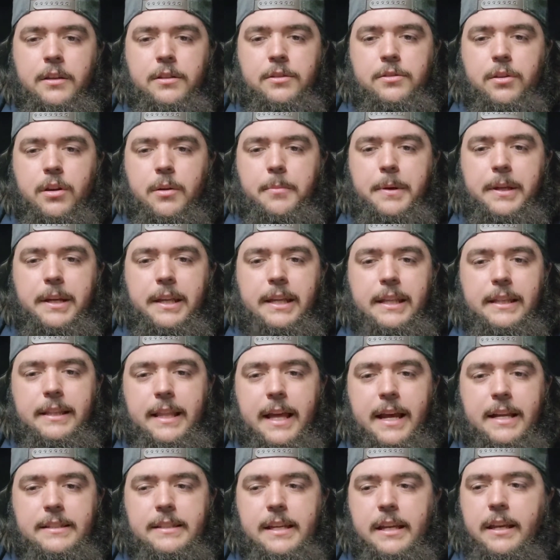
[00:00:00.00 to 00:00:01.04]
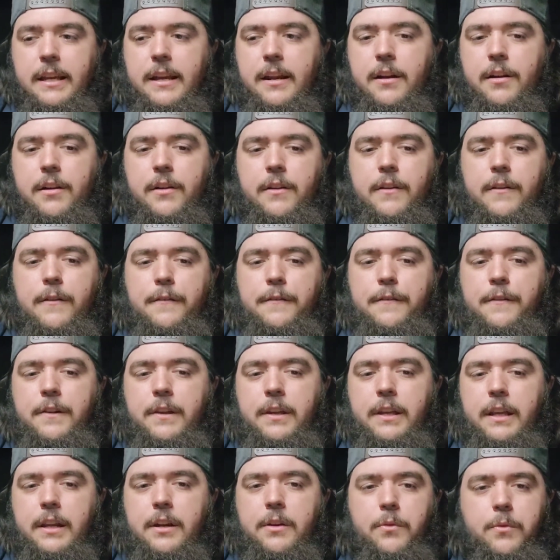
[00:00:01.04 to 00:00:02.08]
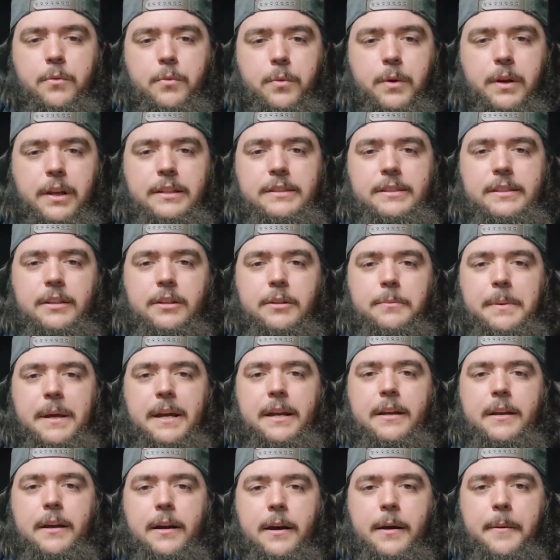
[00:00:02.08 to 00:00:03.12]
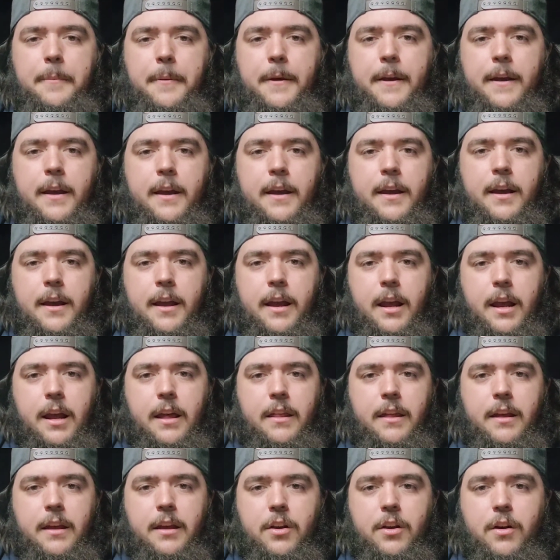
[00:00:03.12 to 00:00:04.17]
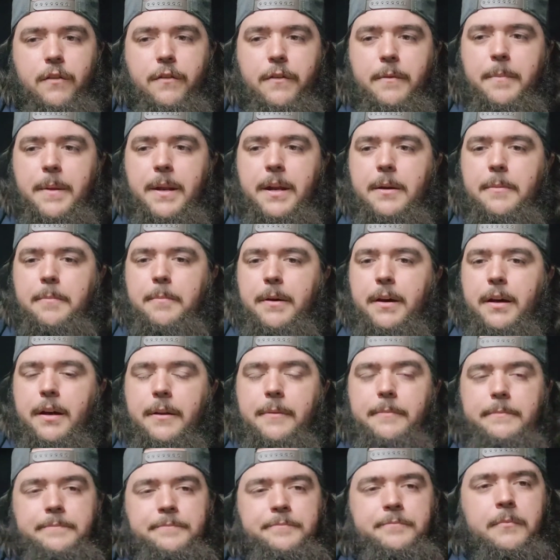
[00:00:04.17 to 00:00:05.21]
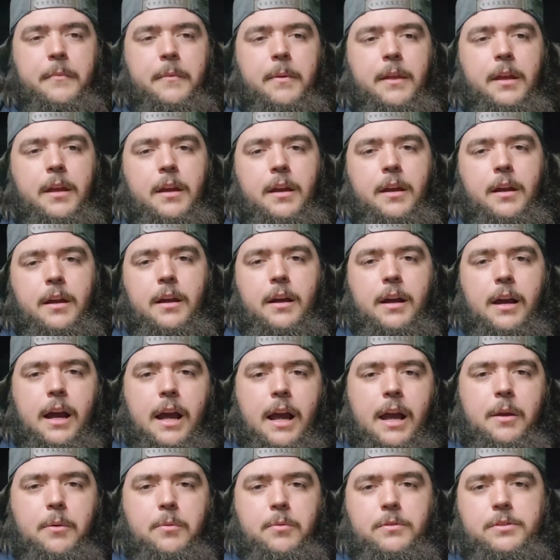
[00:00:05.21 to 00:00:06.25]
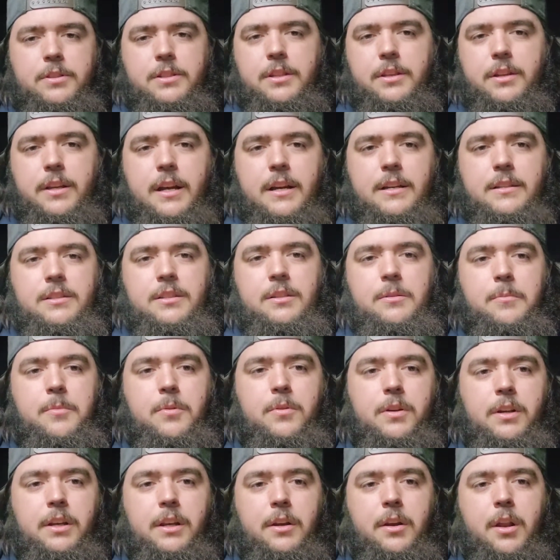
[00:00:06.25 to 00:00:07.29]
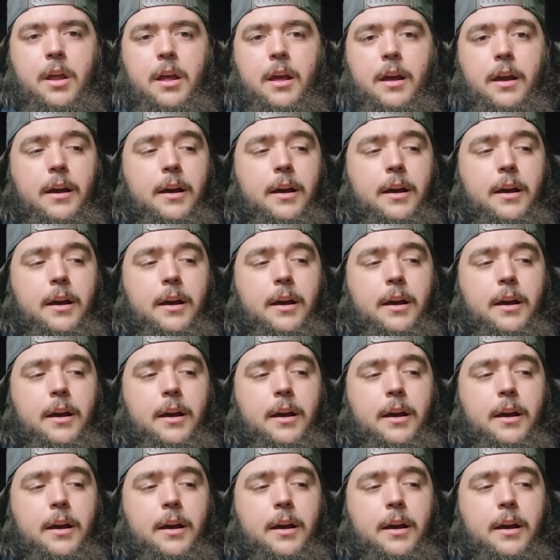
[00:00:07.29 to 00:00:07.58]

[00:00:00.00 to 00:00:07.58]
So I'm going to get that taken care of, get it resealed back up, and go from there. But I will see you guys in the morning.